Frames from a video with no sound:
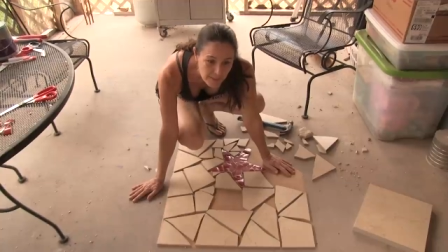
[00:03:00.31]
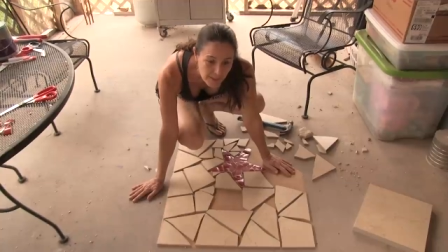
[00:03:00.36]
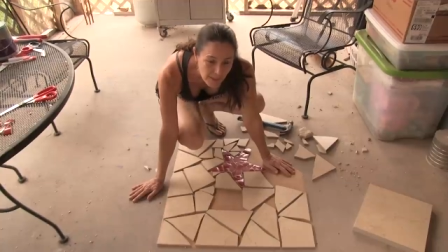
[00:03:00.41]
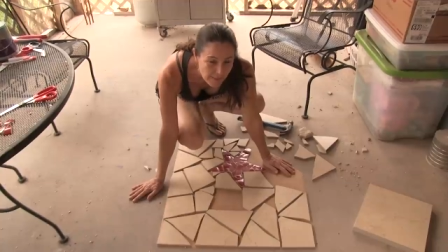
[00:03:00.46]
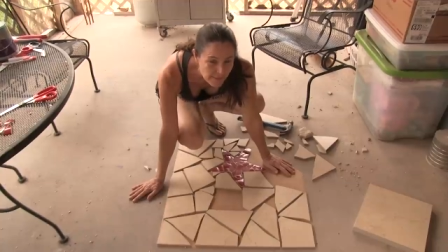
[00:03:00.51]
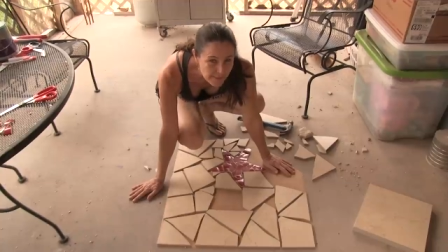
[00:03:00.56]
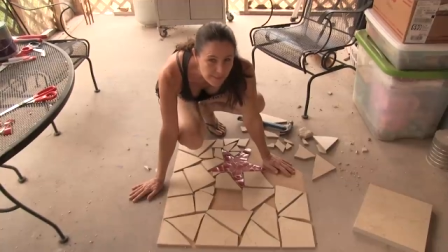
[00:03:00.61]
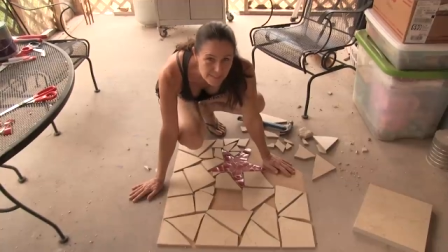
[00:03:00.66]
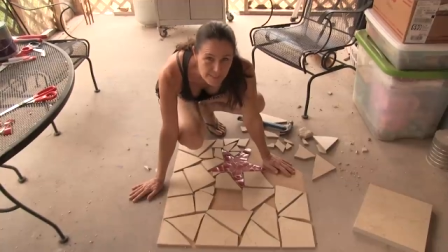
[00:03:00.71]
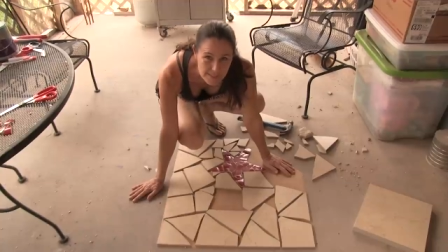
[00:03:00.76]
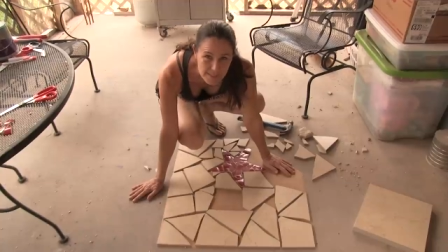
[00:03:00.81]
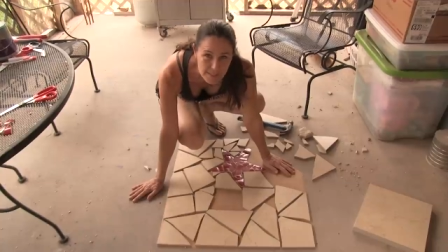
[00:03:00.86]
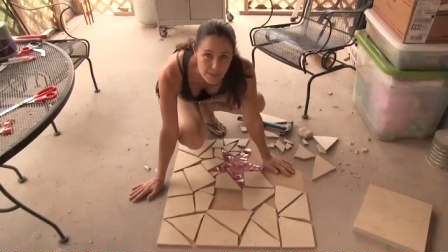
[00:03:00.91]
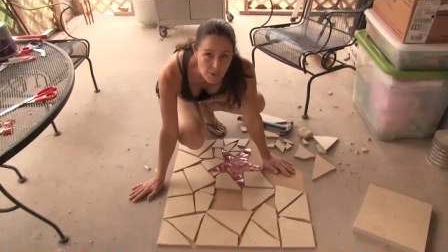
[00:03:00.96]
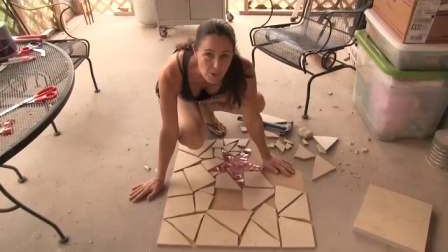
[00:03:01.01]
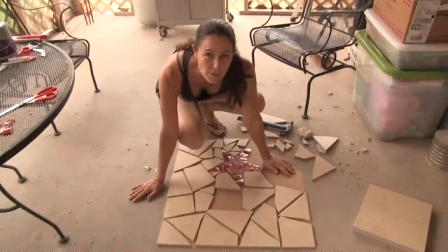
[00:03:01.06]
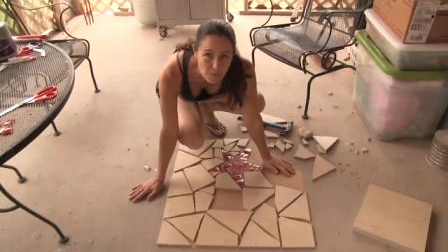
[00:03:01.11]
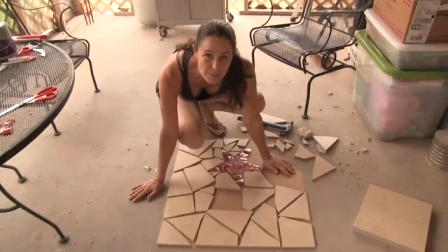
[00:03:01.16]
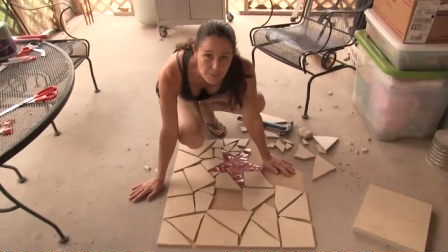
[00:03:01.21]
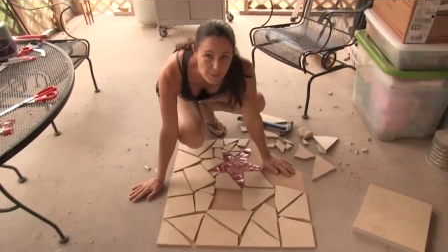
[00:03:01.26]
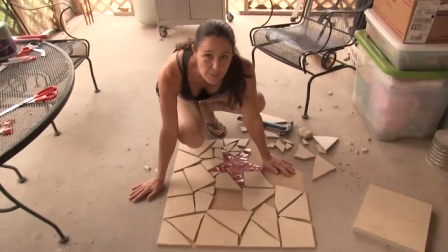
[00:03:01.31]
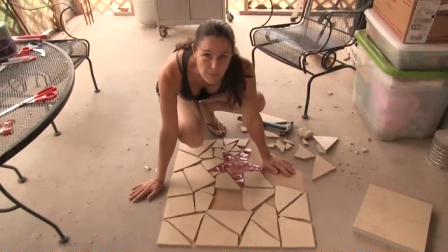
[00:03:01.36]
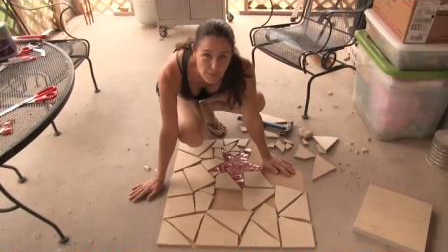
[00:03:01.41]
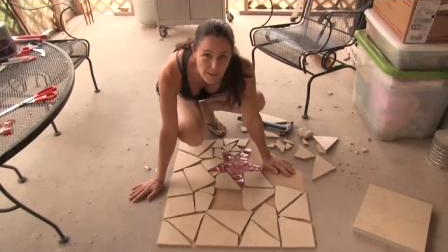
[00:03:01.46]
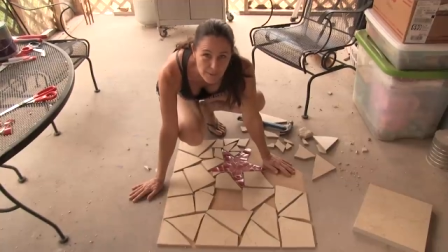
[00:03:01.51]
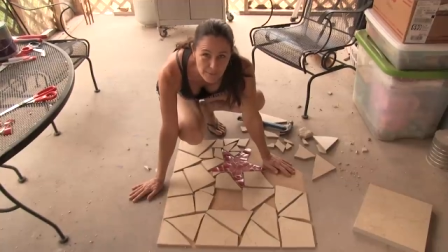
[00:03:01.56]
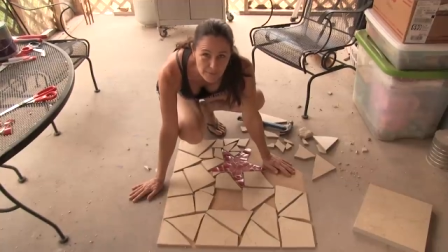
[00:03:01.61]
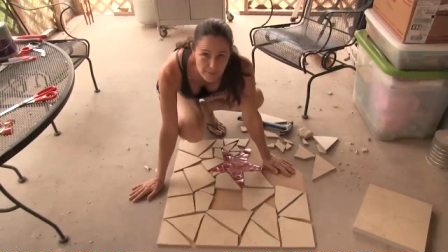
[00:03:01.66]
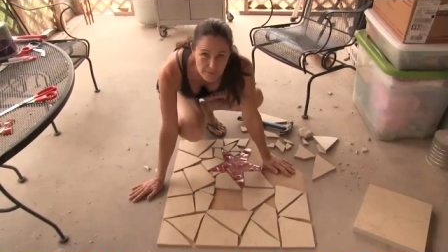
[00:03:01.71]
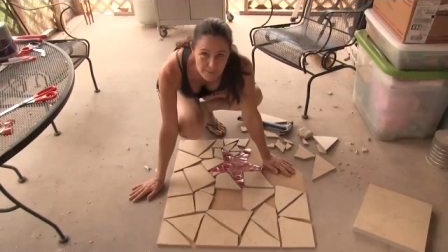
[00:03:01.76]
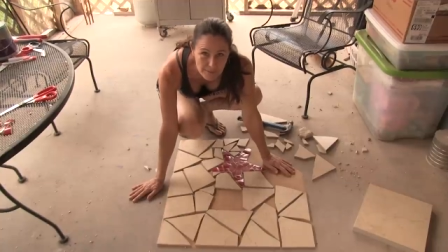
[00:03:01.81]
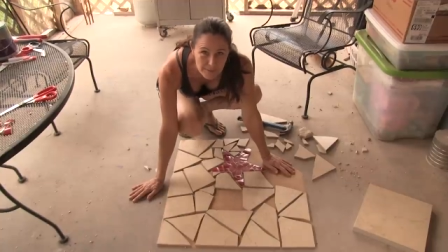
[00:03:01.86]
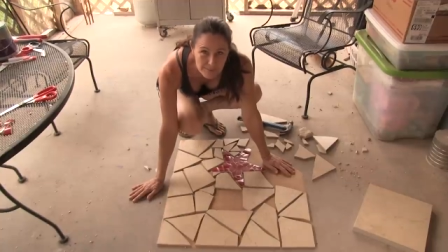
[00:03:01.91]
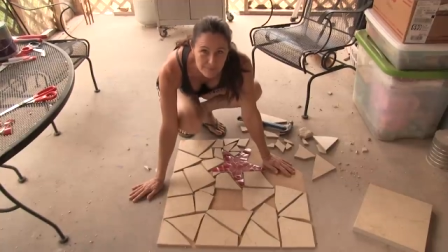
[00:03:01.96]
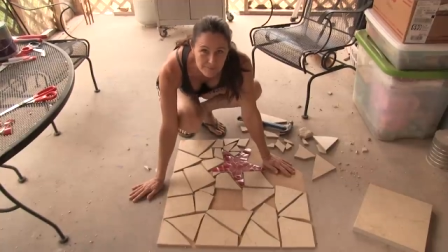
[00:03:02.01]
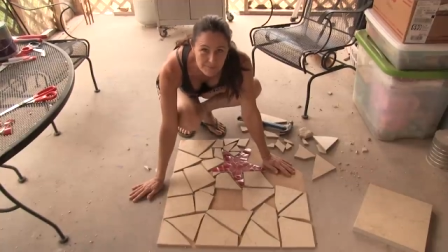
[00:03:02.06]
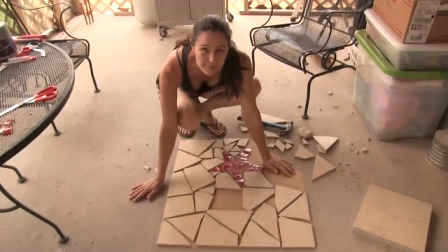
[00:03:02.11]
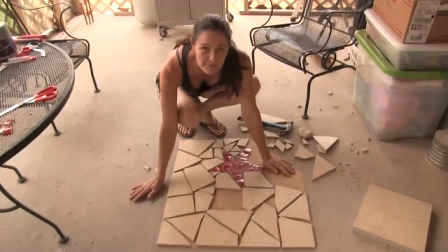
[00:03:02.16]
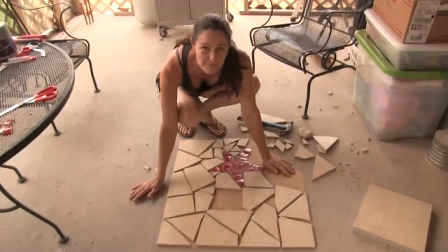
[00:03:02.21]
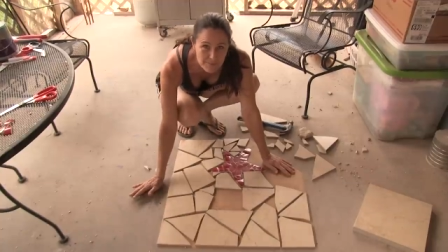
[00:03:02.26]
I think it's the only way they're gonna
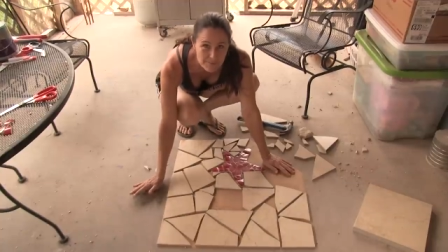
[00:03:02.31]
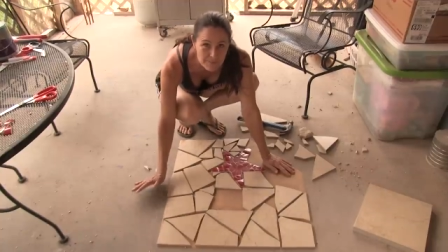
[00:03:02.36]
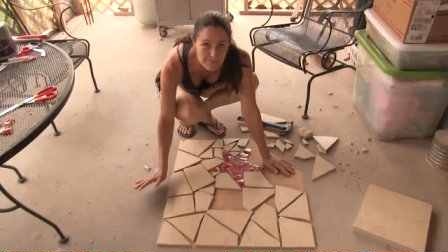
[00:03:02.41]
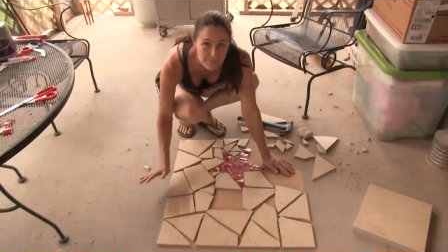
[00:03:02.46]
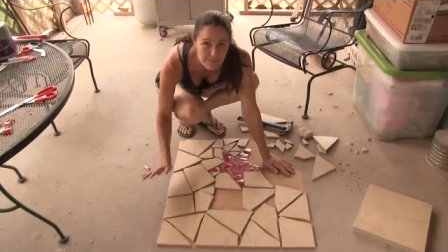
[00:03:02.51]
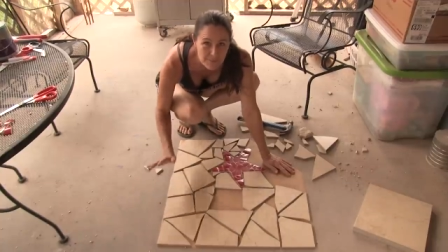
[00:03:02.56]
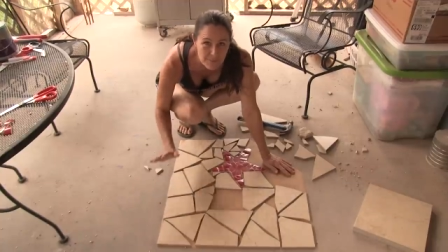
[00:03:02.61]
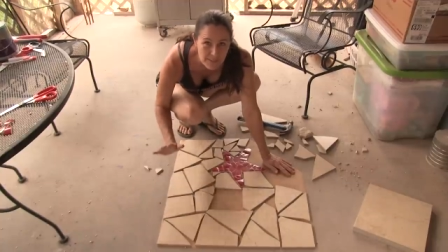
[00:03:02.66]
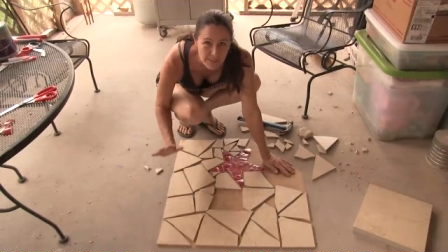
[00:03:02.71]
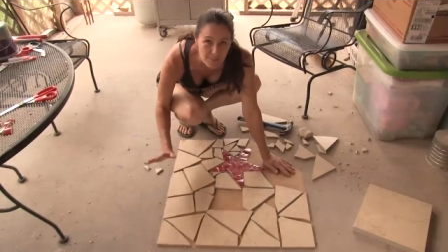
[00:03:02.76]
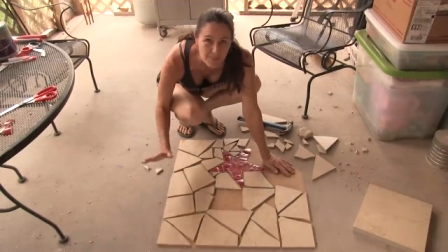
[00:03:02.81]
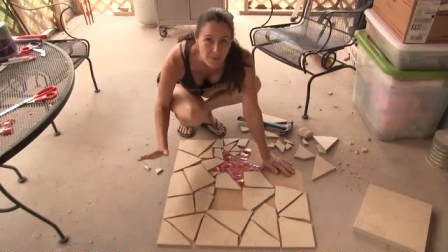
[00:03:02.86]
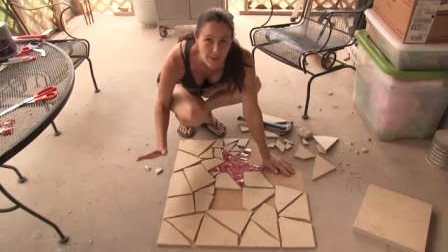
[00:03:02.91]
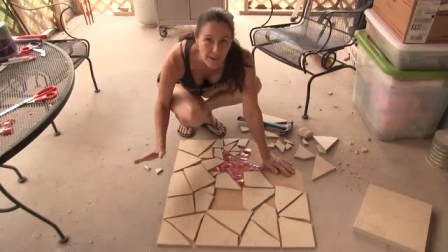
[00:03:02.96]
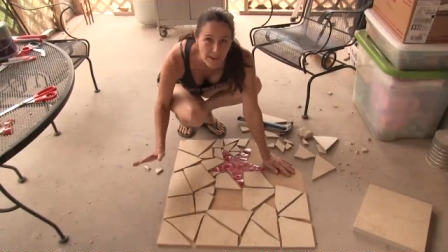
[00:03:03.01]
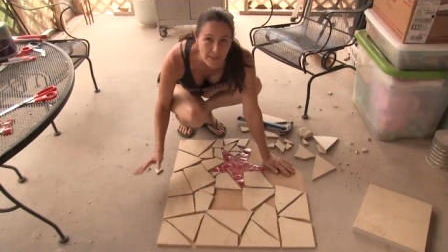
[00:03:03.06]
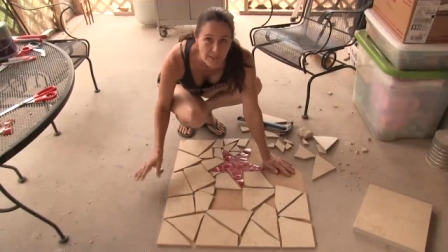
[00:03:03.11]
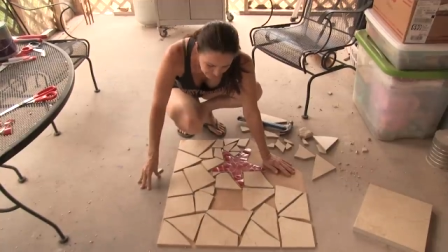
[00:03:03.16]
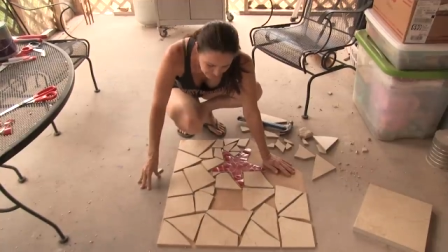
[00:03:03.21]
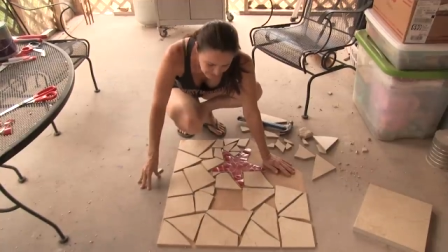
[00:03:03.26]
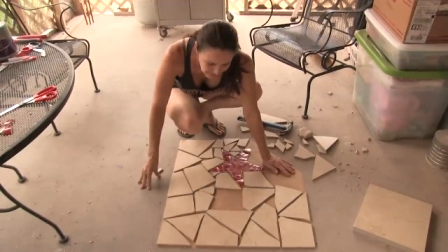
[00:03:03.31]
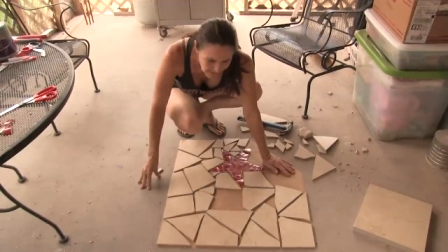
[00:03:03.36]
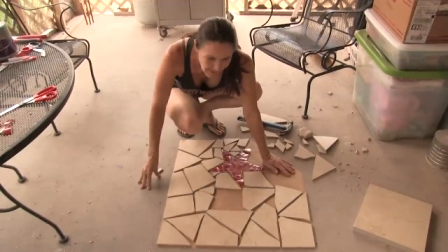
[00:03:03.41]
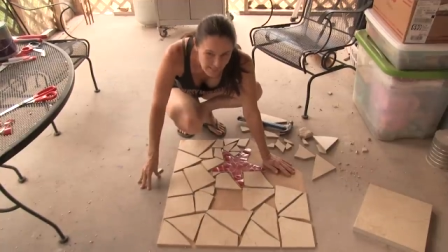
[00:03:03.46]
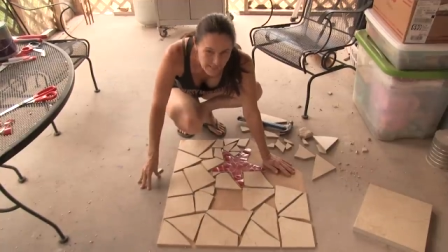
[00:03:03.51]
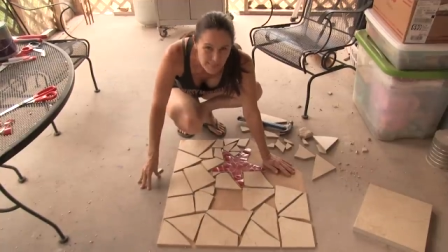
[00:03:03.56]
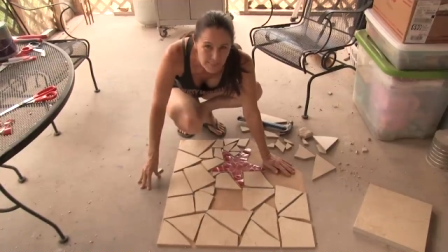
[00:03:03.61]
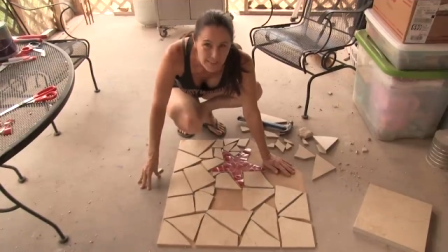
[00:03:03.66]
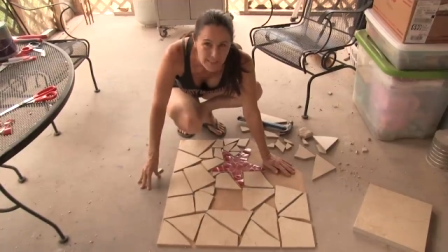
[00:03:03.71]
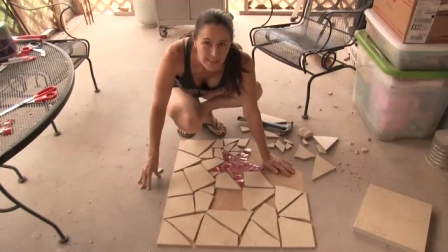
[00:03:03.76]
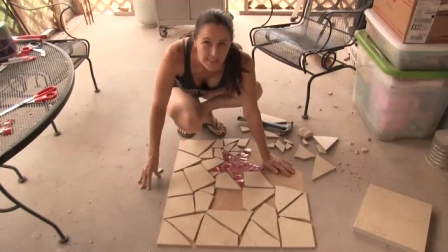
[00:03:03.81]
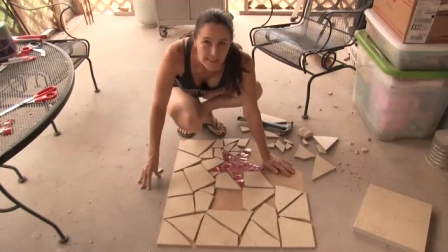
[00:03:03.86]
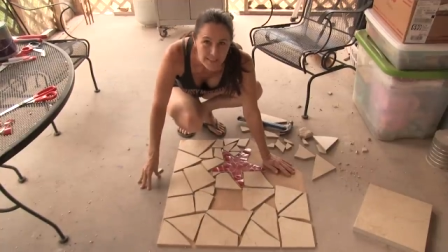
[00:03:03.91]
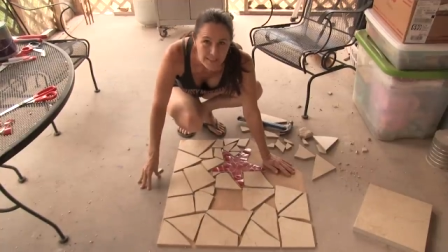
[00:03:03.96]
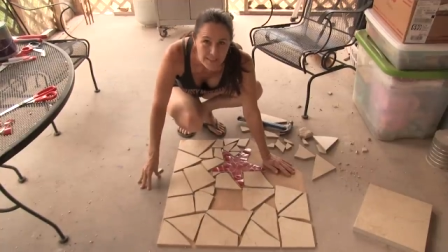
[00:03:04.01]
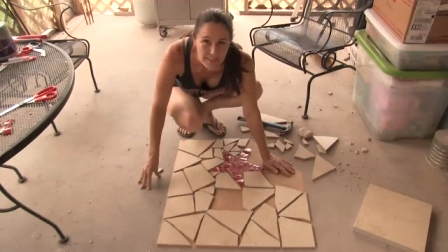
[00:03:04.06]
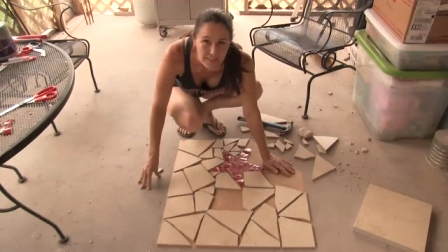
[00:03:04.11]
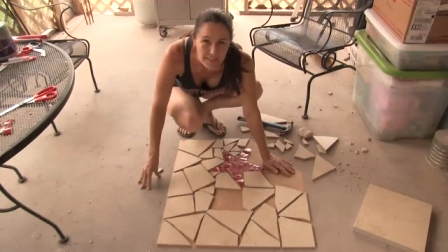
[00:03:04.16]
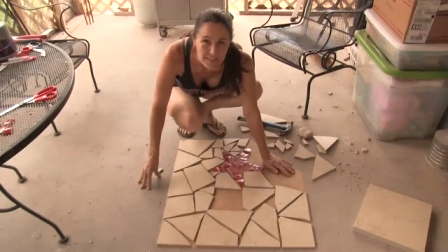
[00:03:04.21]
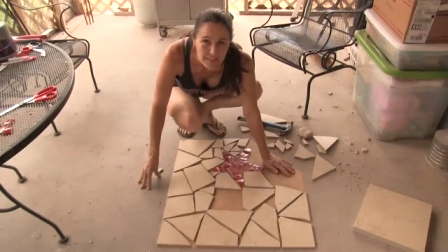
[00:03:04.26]
fit right, I think.